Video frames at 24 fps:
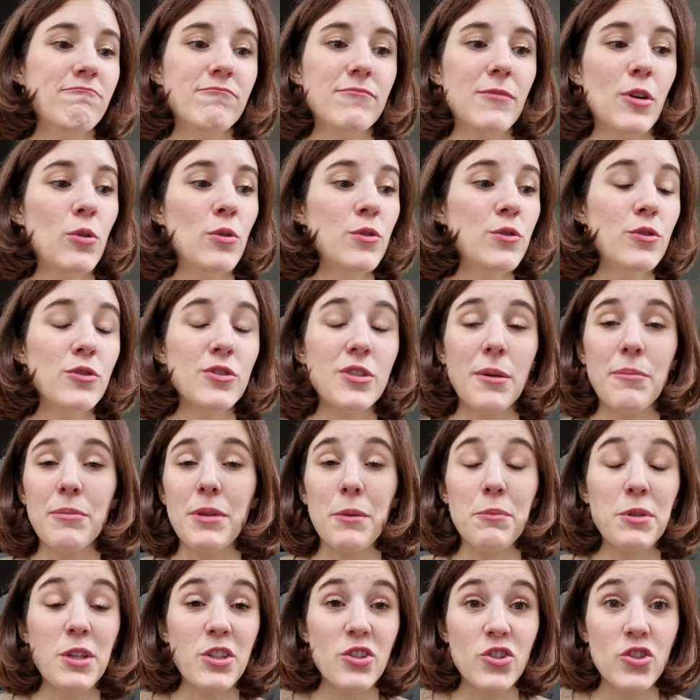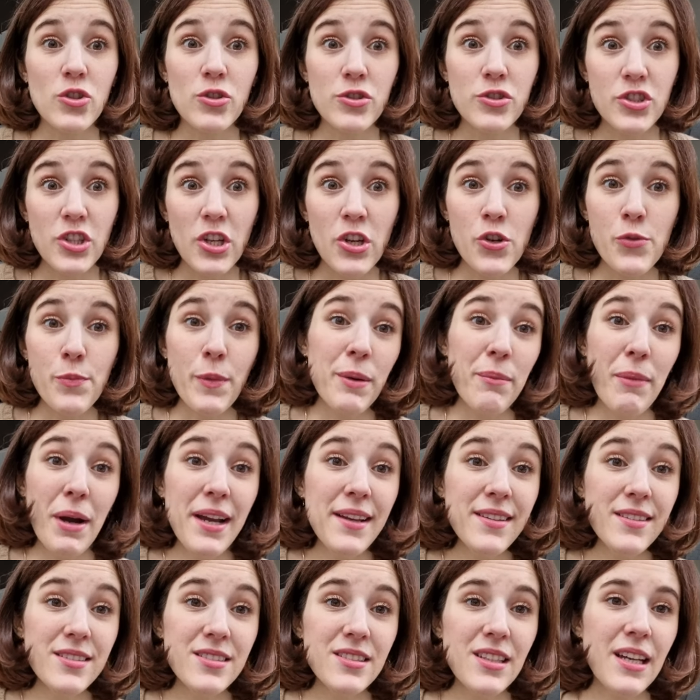Also sometimes I just change my
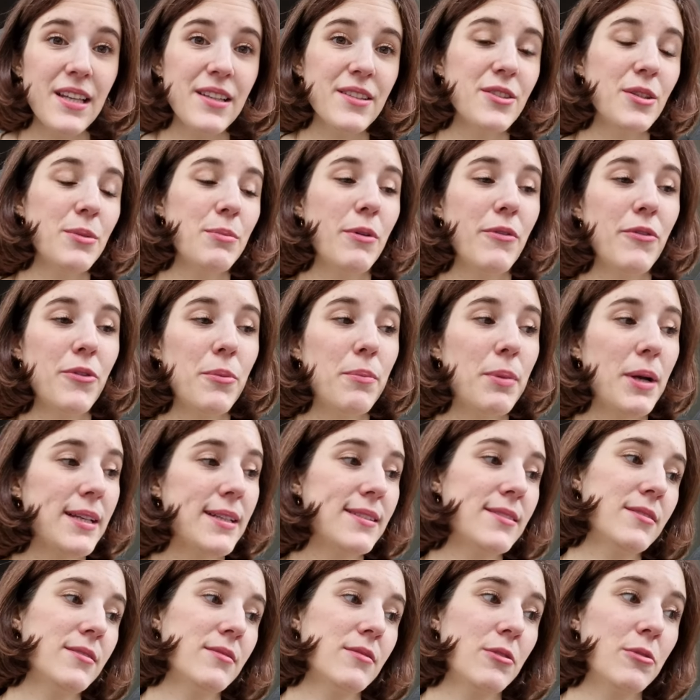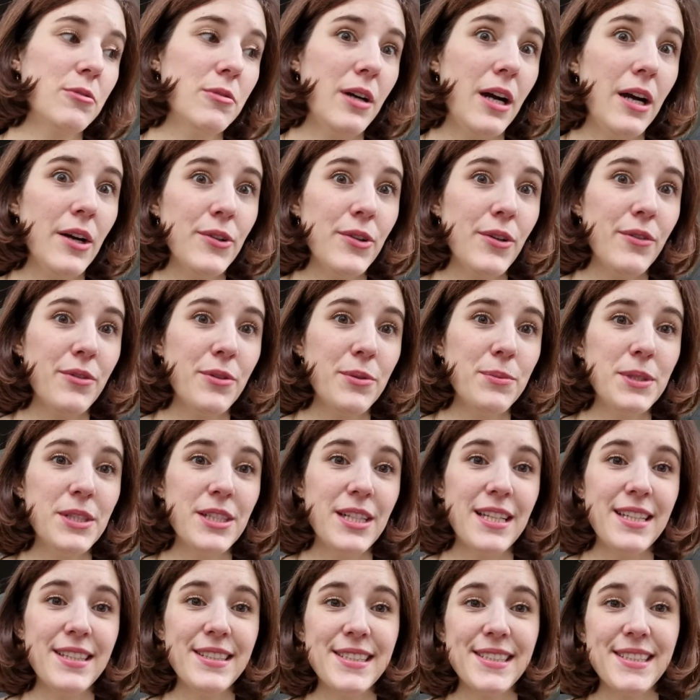mind and some of the bags go out of the
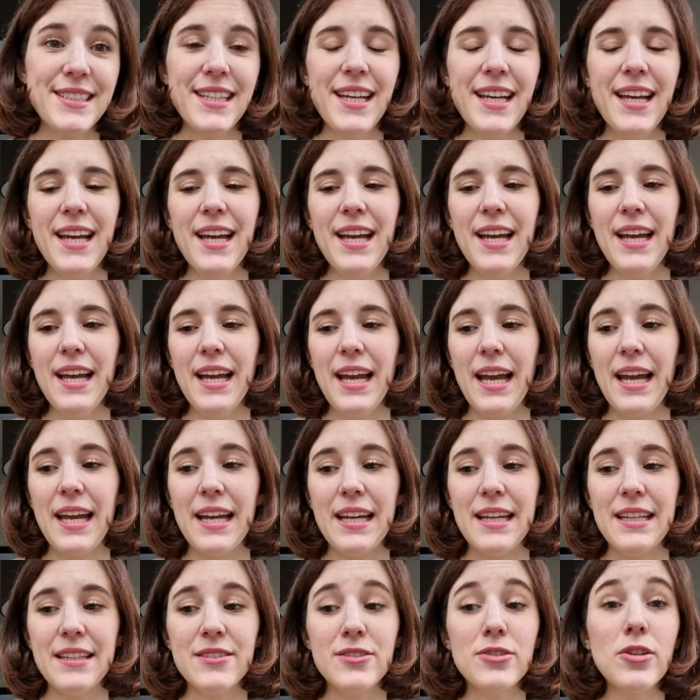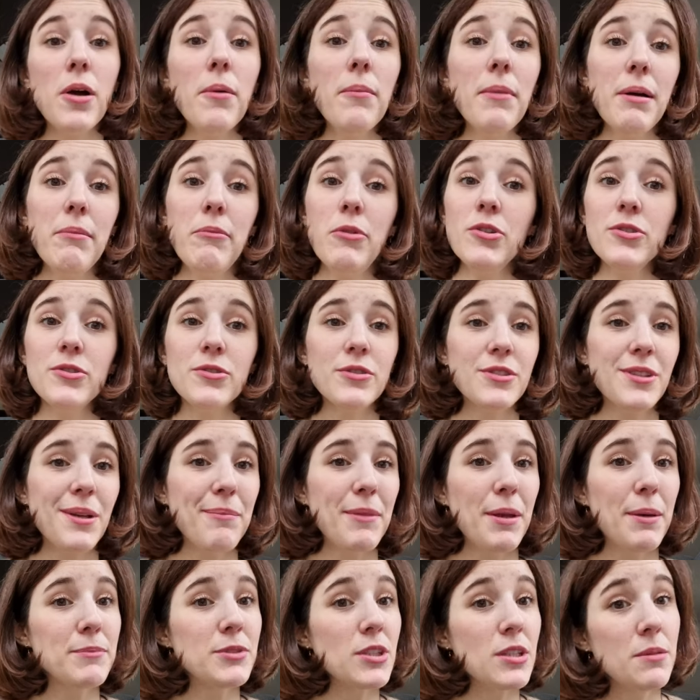wishlist. And some I'm also
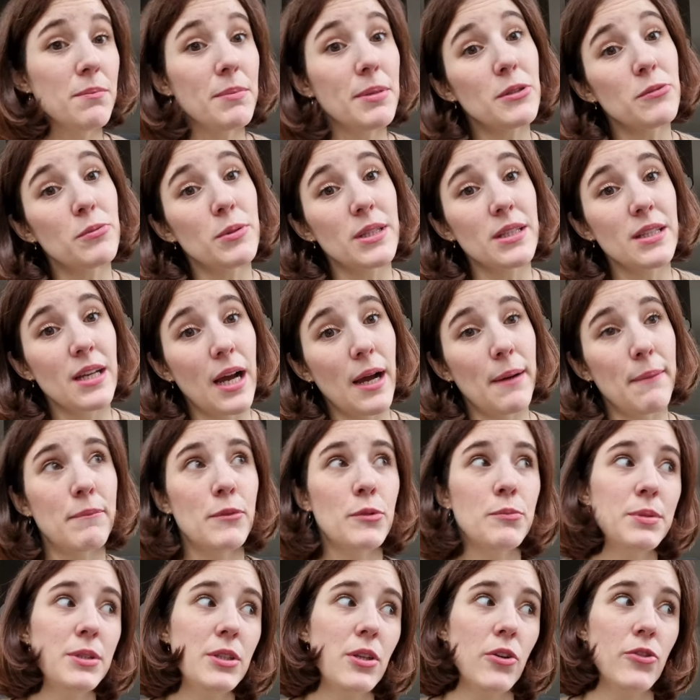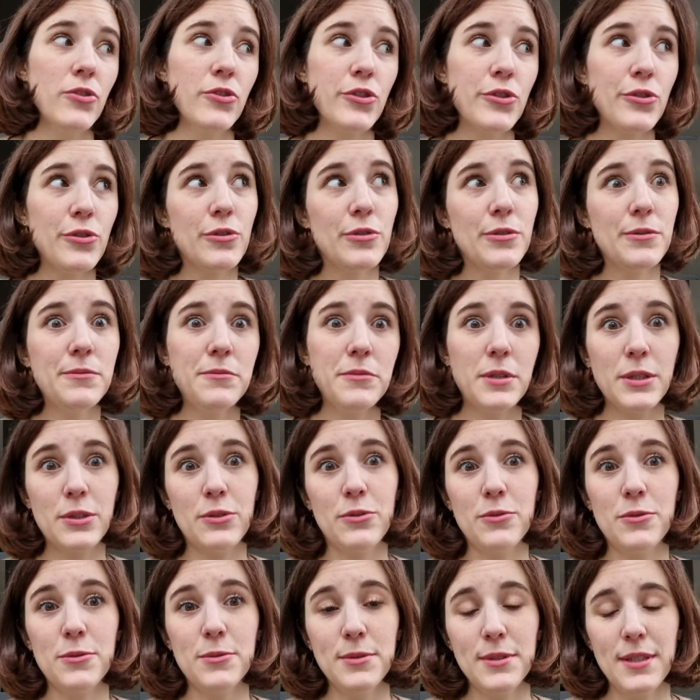sometimes in between. I'm a bit unsure what to
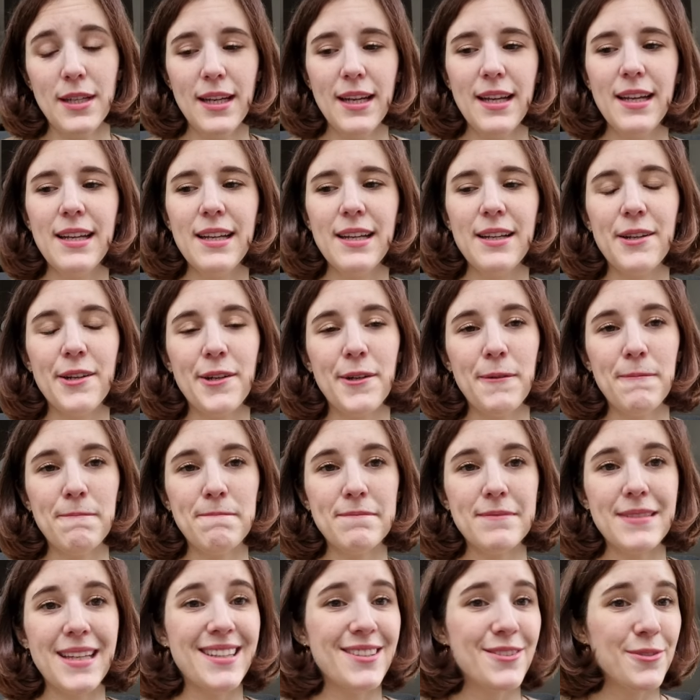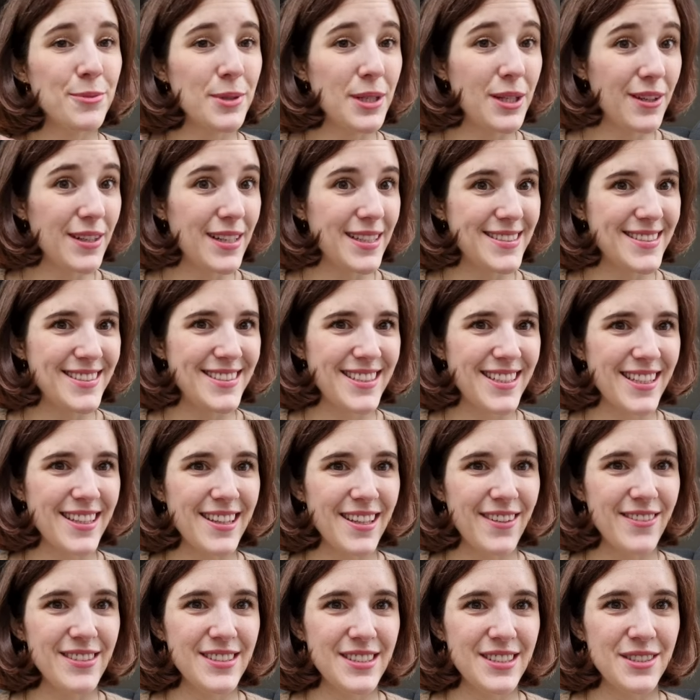do. And so we're gonna see that
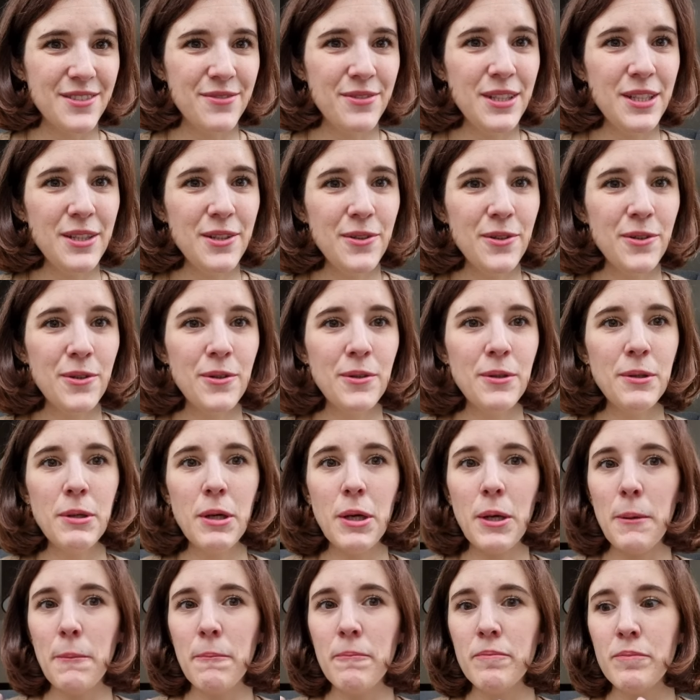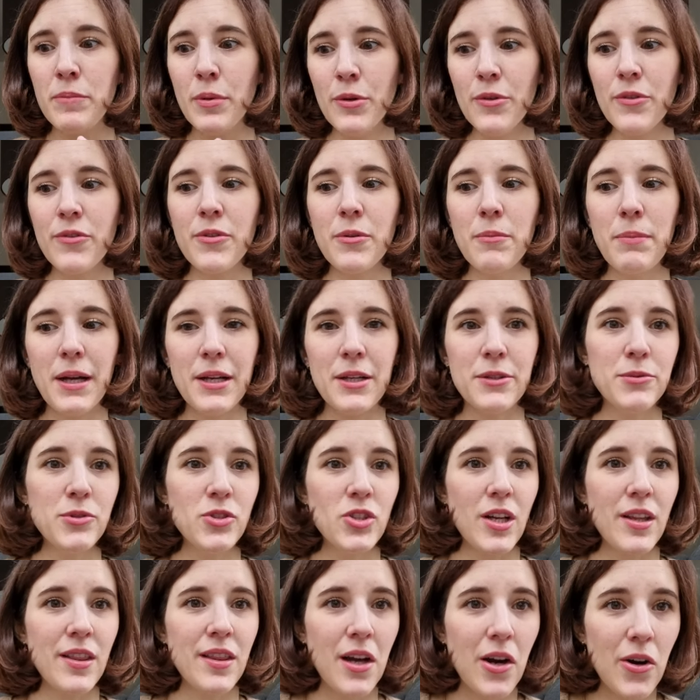now in this video. Both the bags which
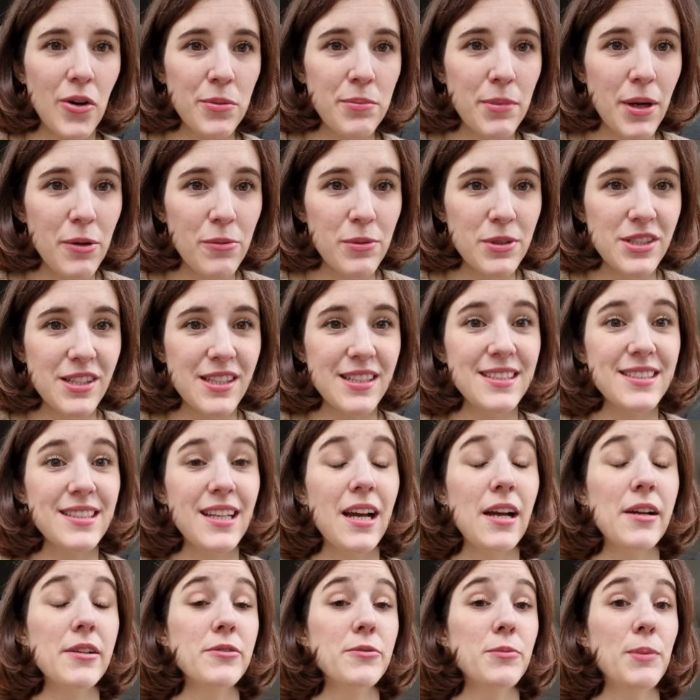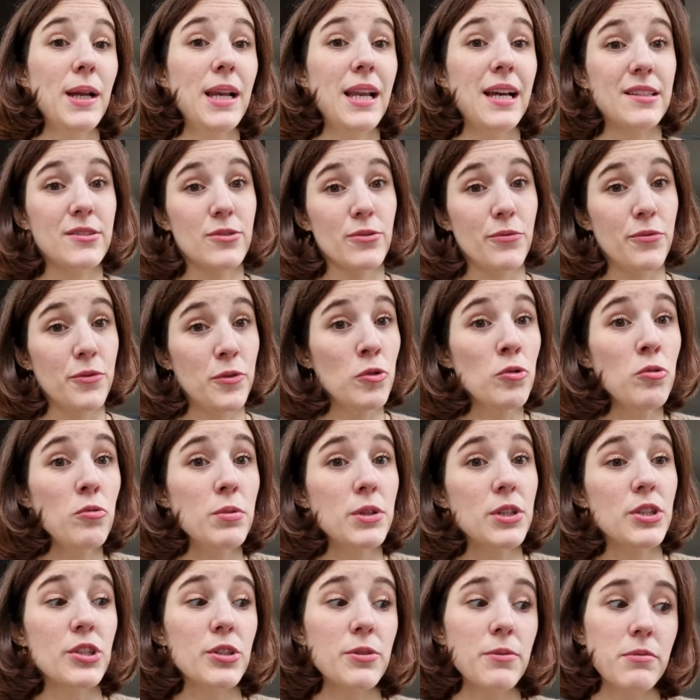are now on my wishlist as well as a few
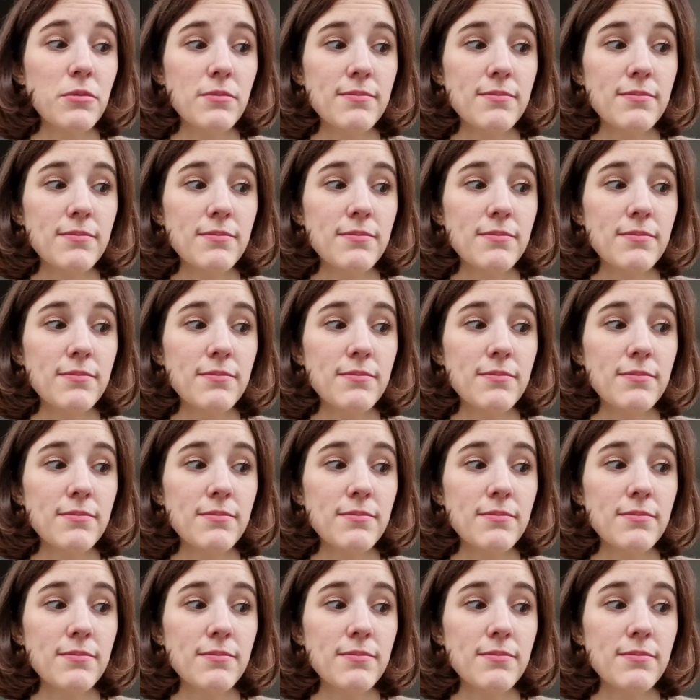which